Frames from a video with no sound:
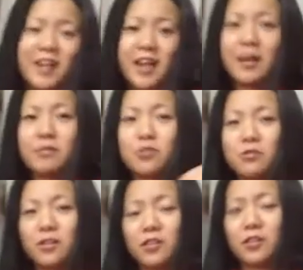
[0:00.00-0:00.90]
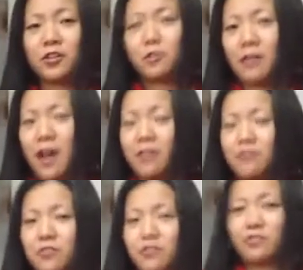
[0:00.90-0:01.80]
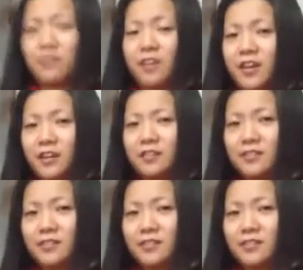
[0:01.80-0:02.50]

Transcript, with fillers: Hey, I'm doing the Hugh Hefner thing.